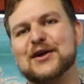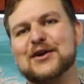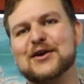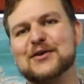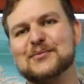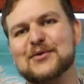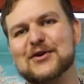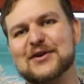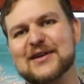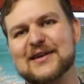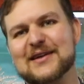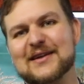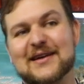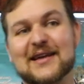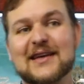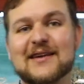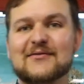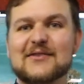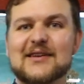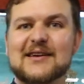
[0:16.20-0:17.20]
Good morning,
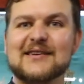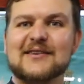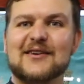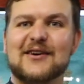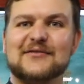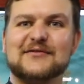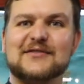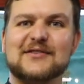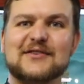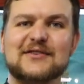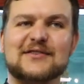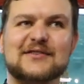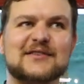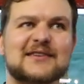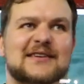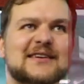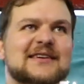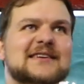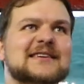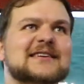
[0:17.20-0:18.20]
evening, afternoon.
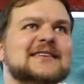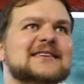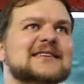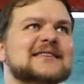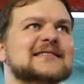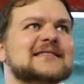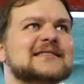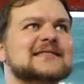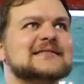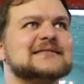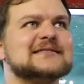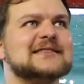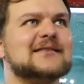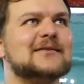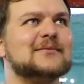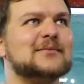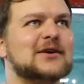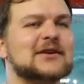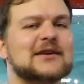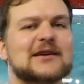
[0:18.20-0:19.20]

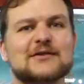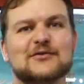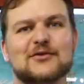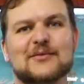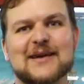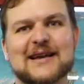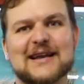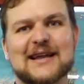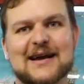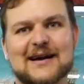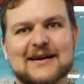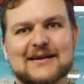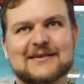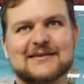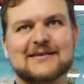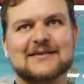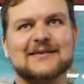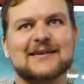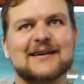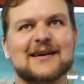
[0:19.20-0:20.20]
Sawubona,
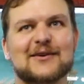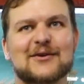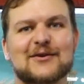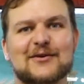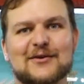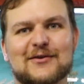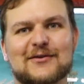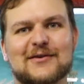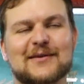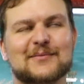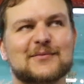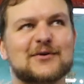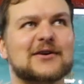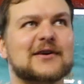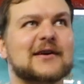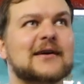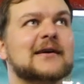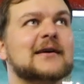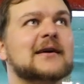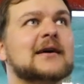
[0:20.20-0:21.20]
dumelang, hello,
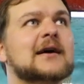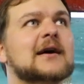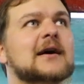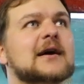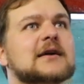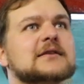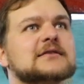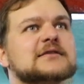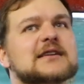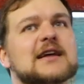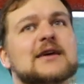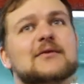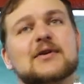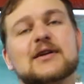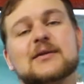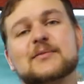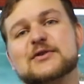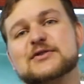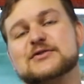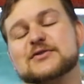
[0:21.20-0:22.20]
goeiemôre. Today we're
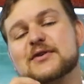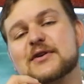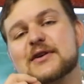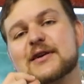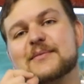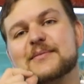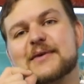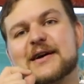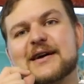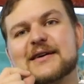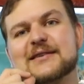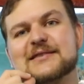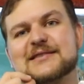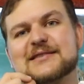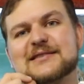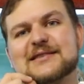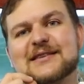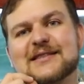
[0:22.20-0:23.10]
going to be talking about